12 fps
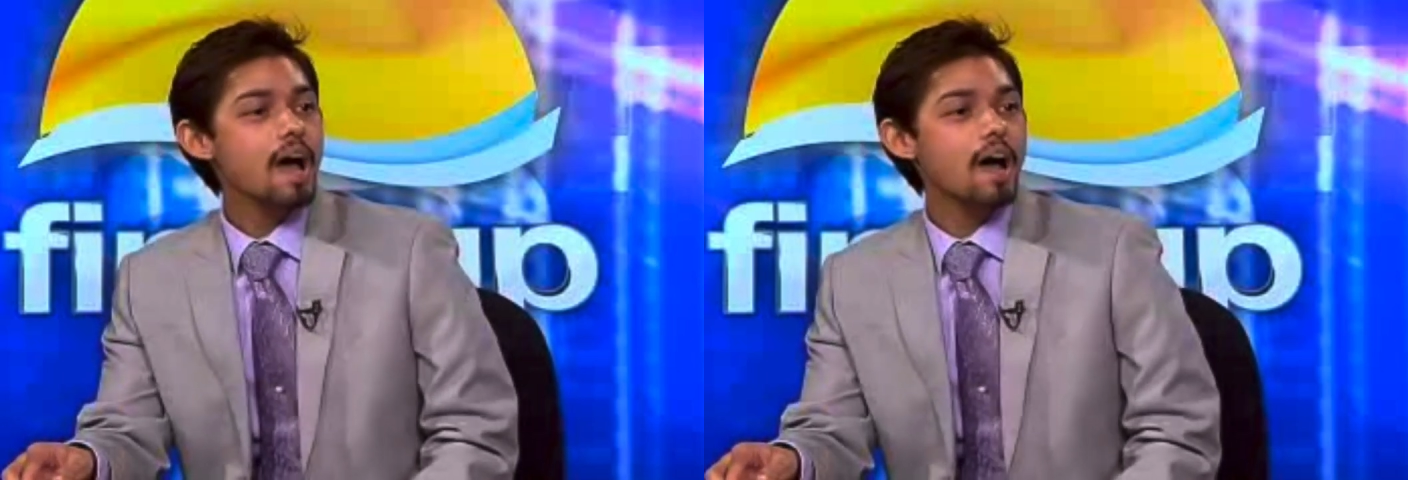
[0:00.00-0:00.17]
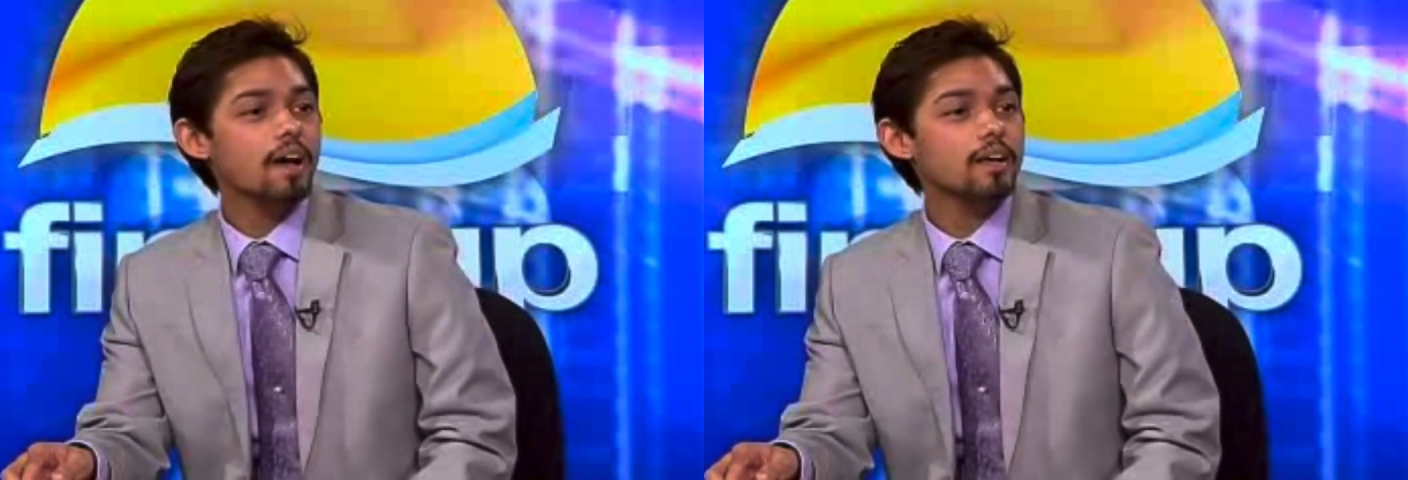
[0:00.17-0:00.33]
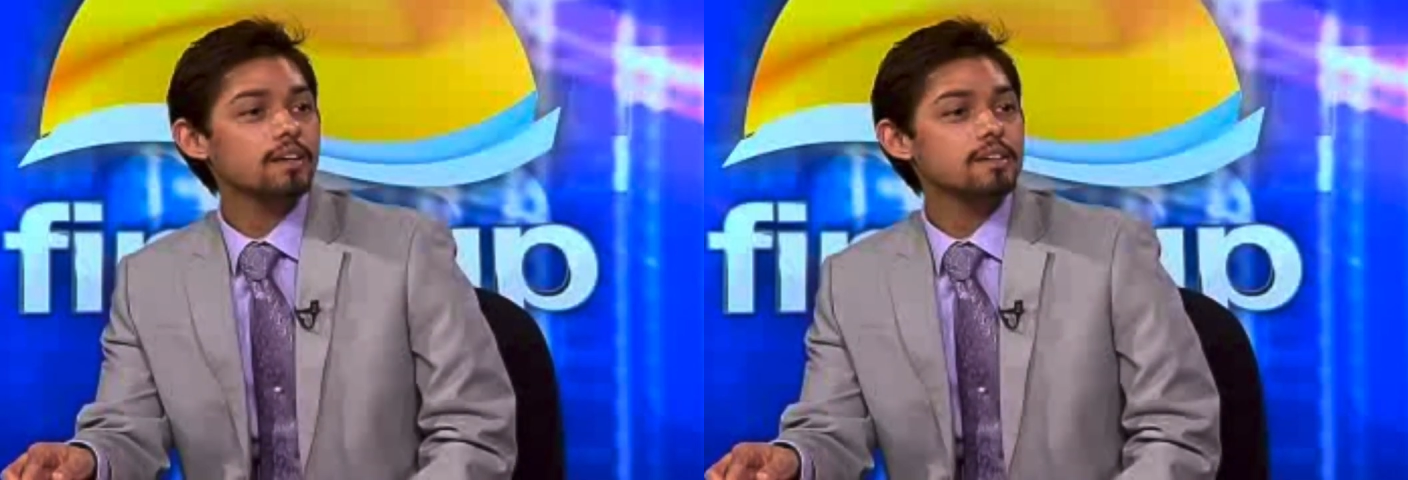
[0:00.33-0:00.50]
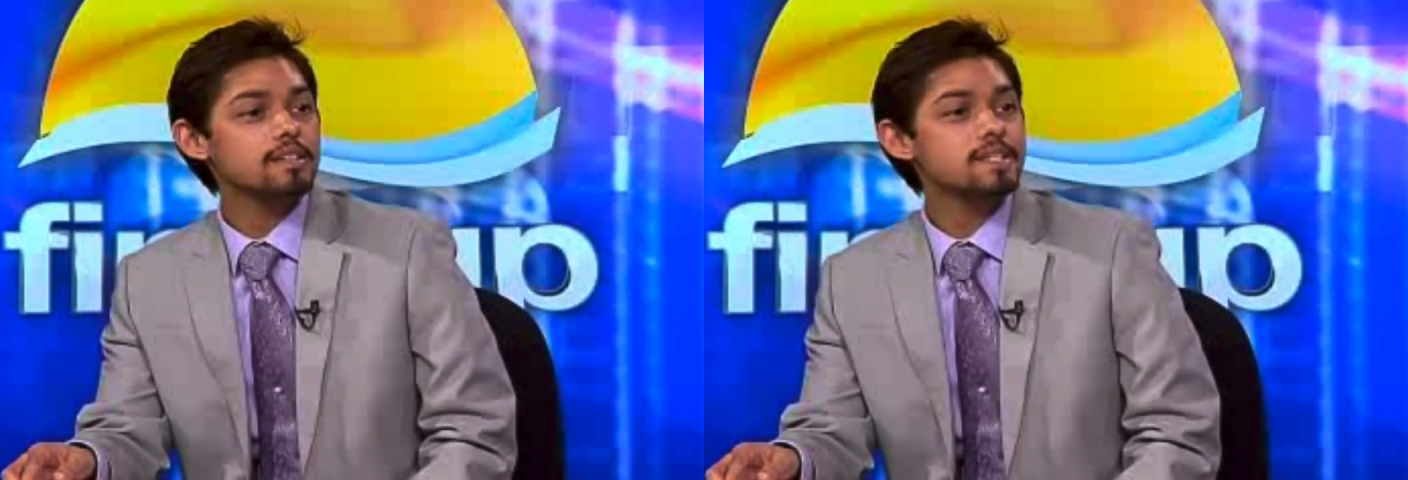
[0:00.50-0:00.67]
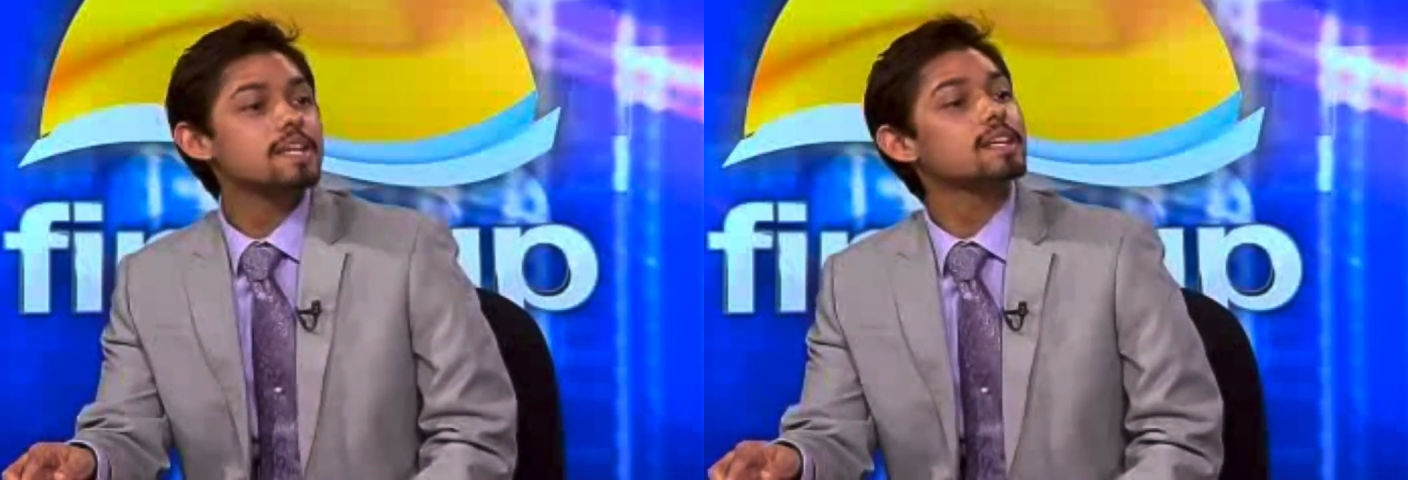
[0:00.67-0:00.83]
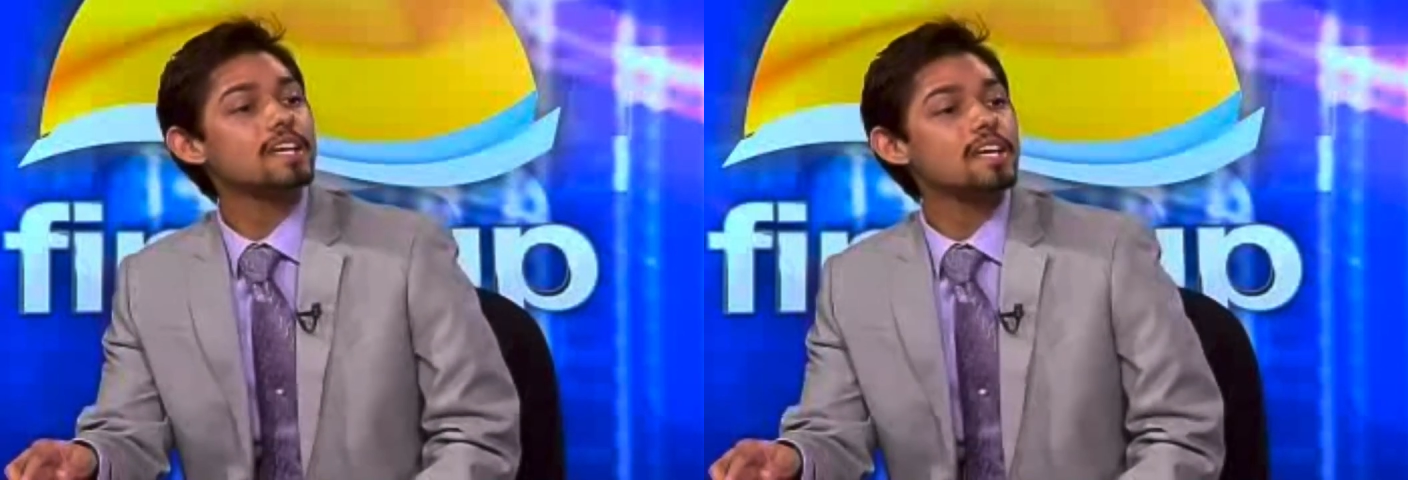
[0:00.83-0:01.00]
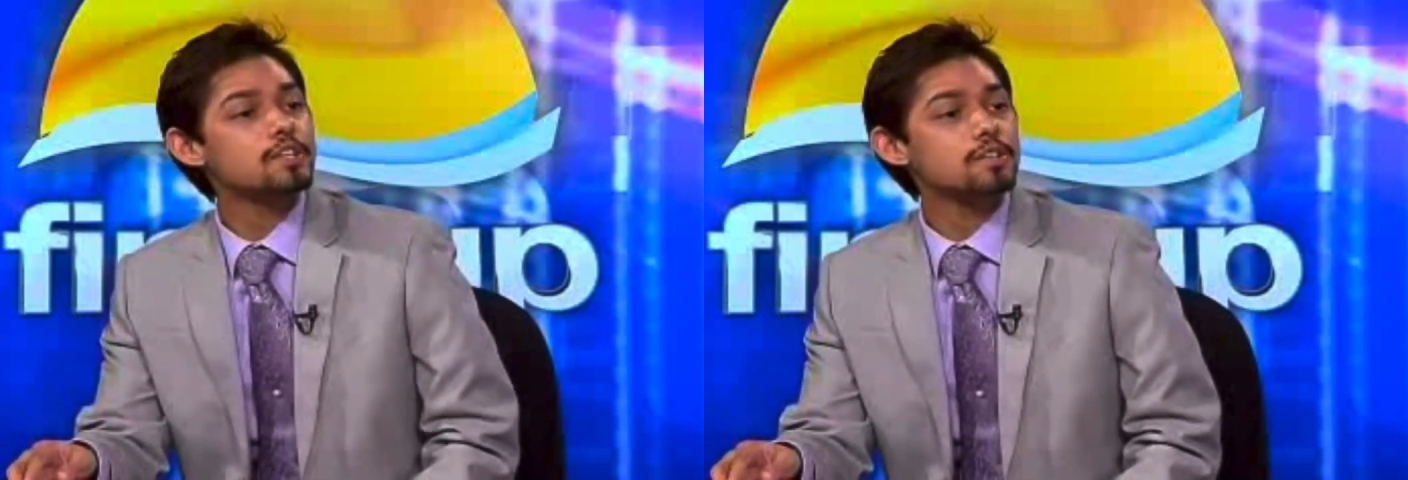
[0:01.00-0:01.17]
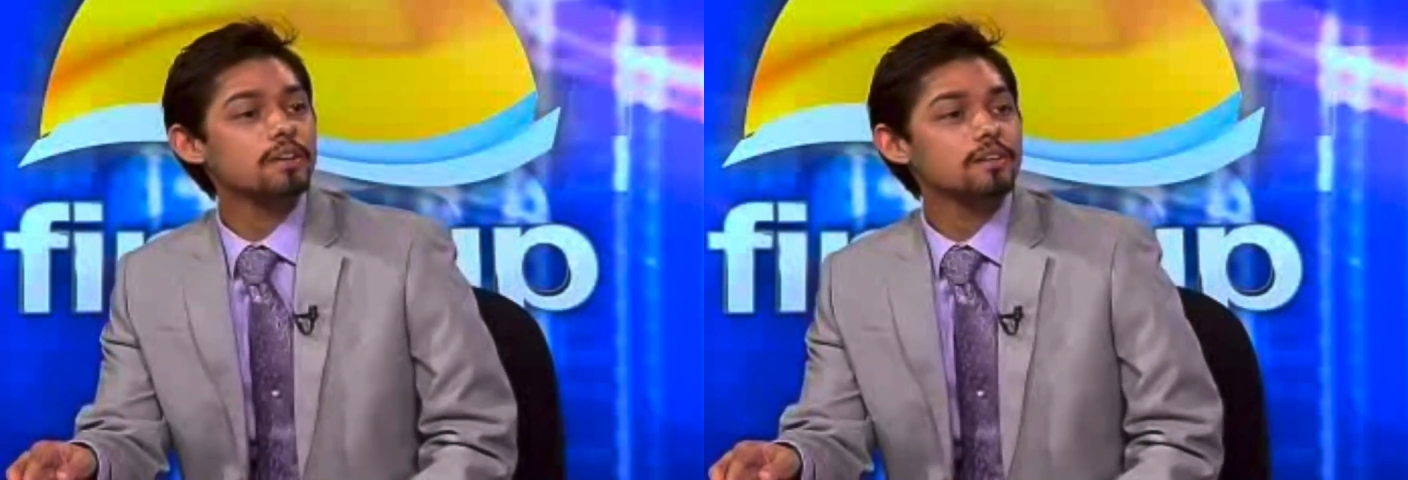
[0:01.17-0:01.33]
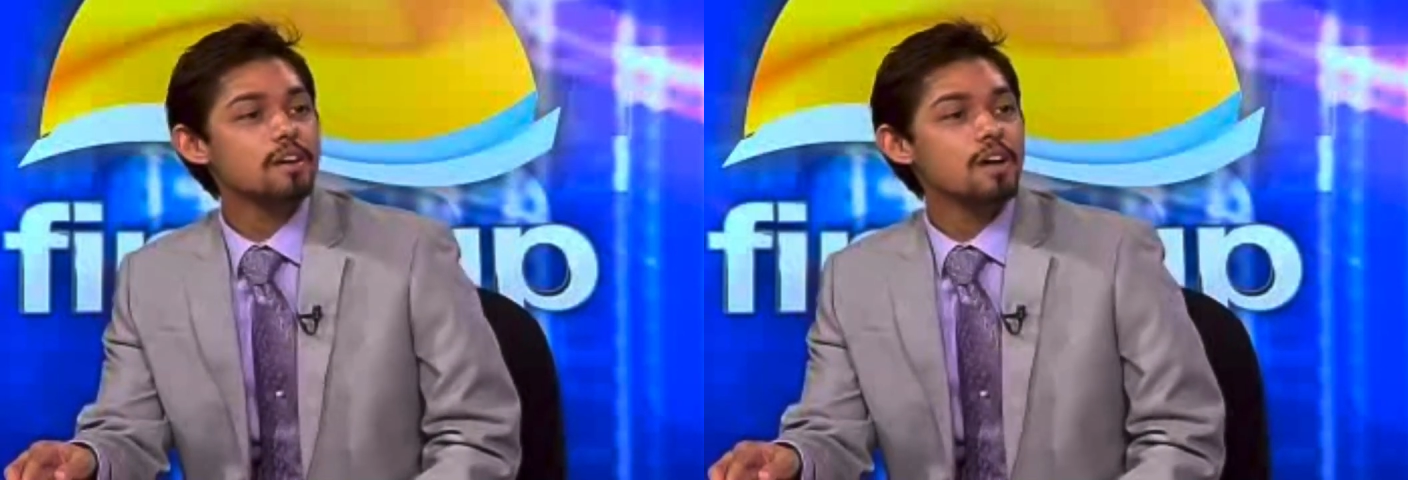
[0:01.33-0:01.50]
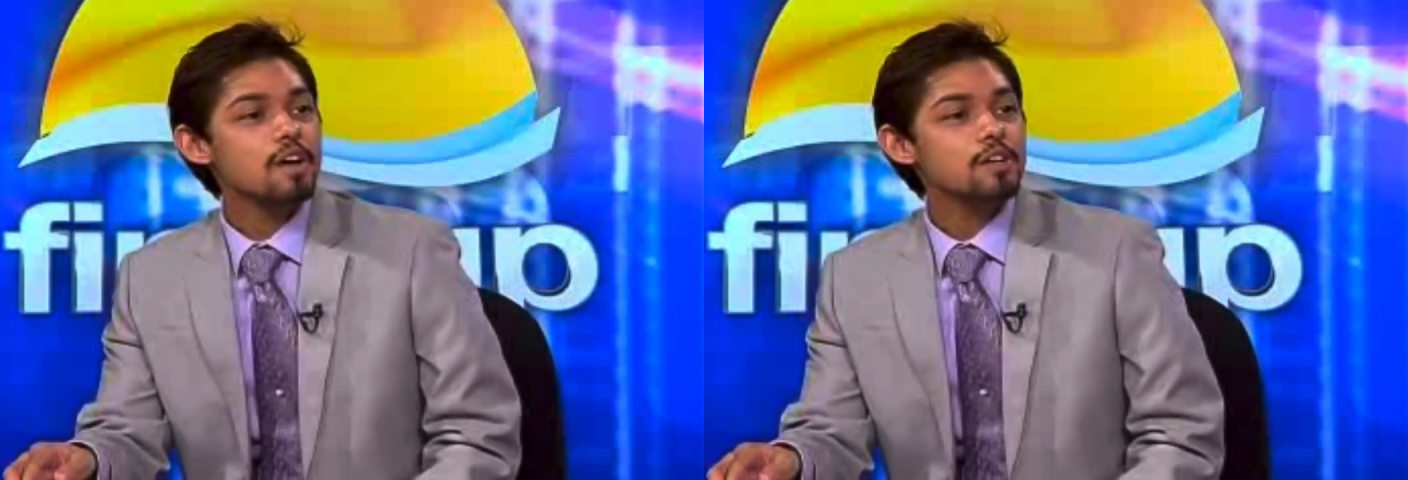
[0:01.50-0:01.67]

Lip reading: and syndication.